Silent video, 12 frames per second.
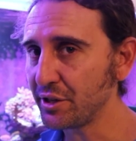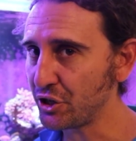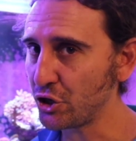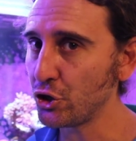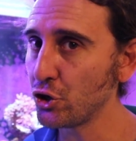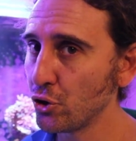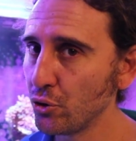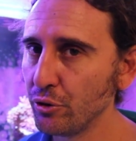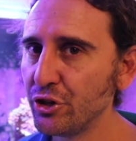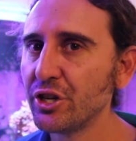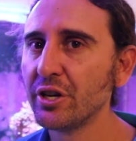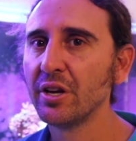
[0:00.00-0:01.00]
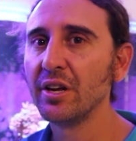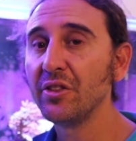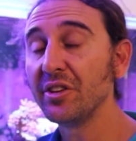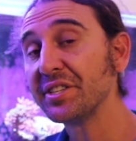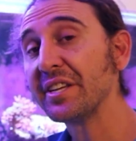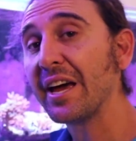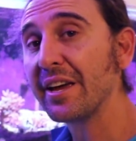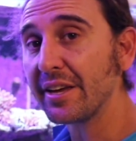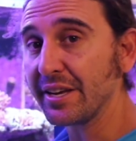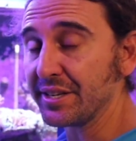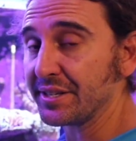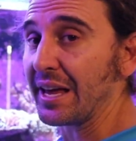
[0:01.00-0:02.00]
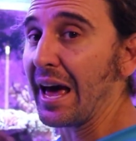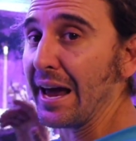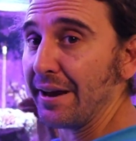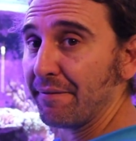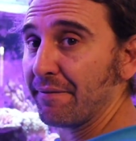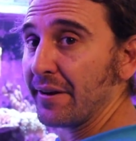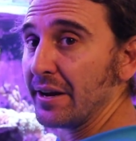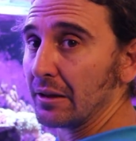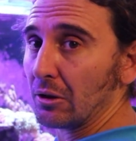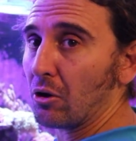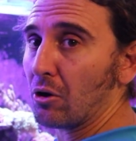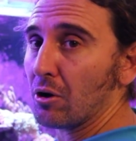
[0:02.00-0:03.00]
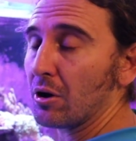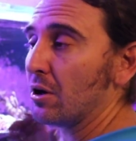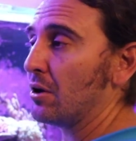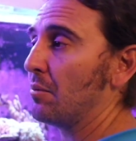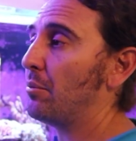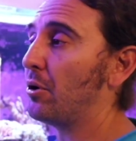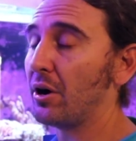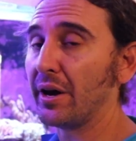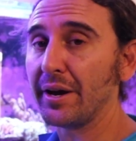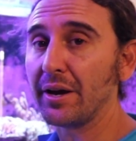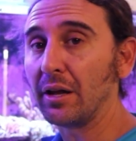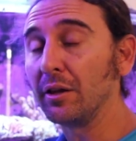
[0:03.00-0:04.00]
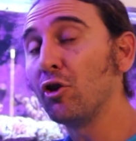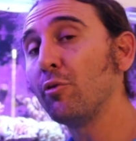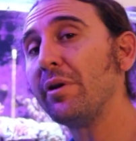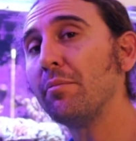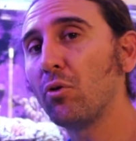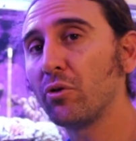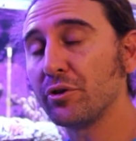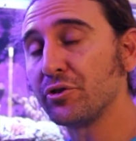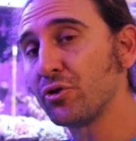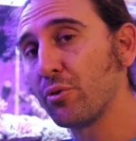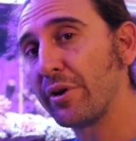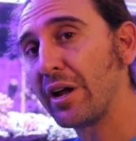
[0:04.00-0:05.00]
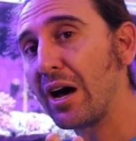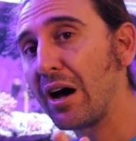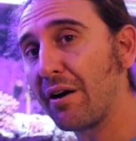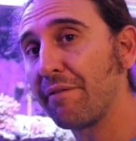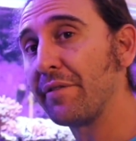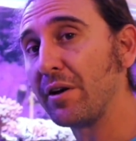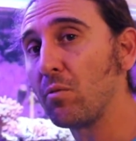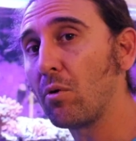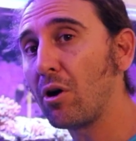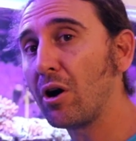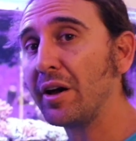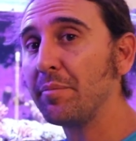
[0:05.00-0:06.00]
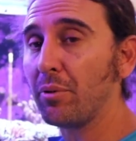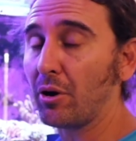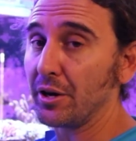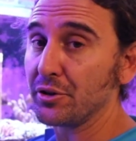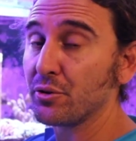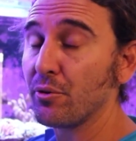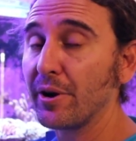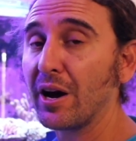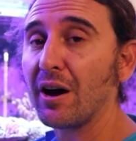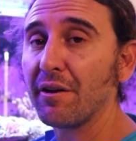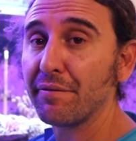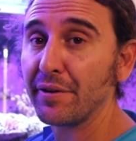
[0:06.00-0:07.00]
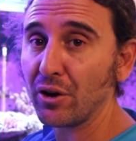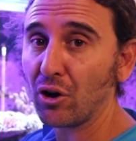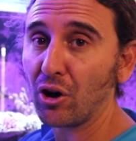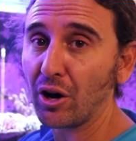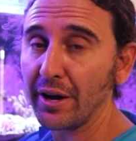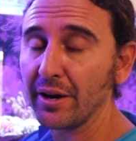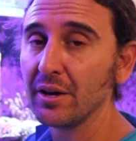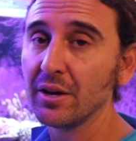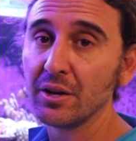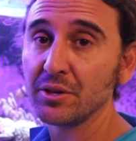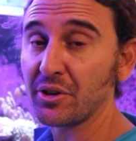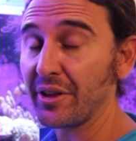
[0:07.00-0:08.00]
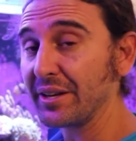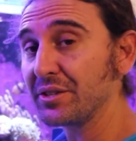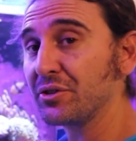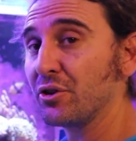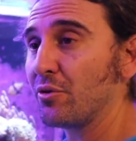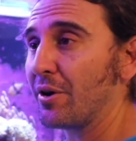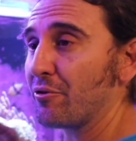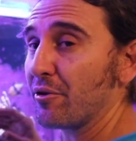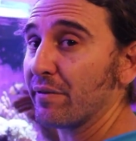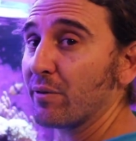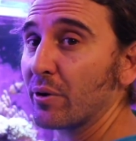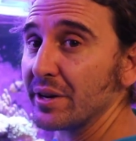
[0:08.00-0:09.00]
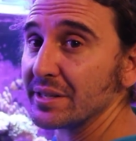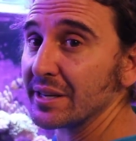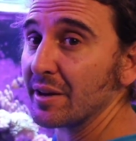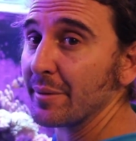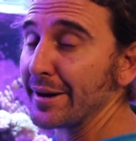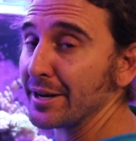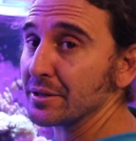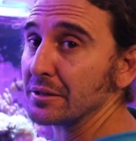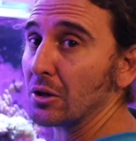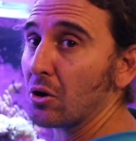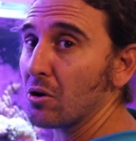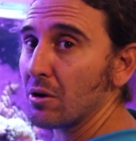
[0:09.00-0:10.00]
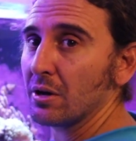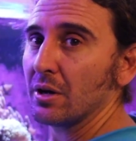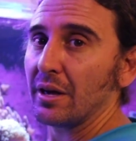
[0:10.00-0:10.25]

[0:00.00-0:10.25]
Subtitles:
is huge. This tank is 8 feet long by a little bit more than 2.5 feet wide by 2.5 feet high. So that's 240 centimeters long,